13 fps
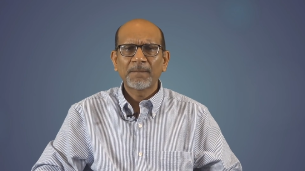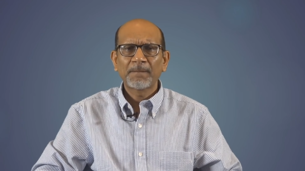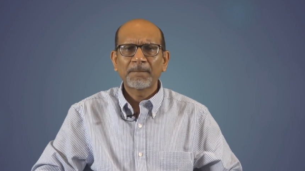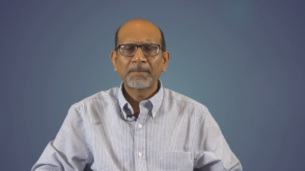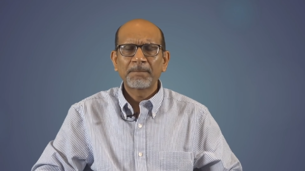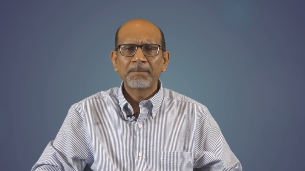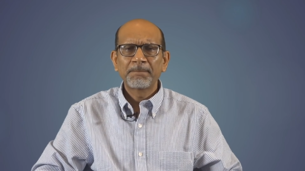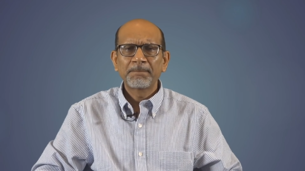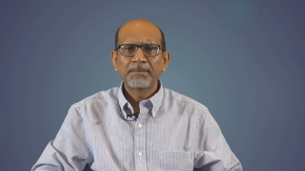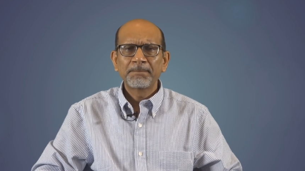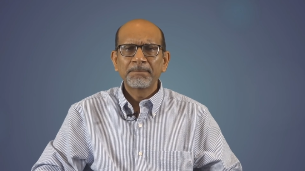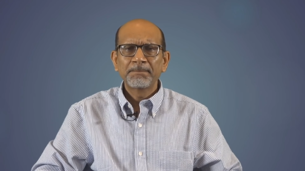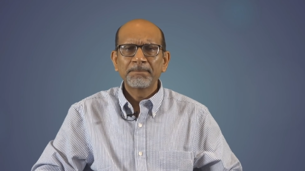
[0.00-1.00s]

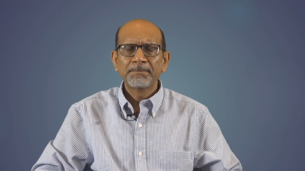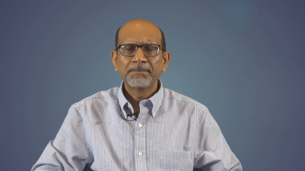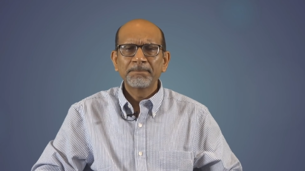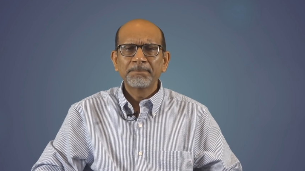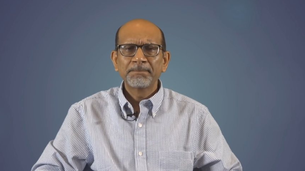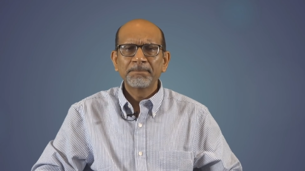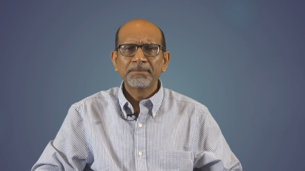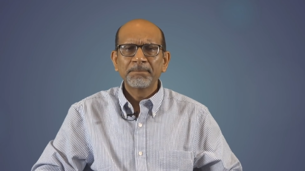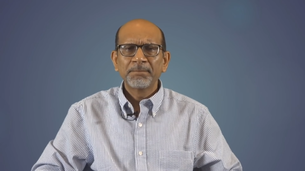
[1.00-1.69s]
Nothing is said.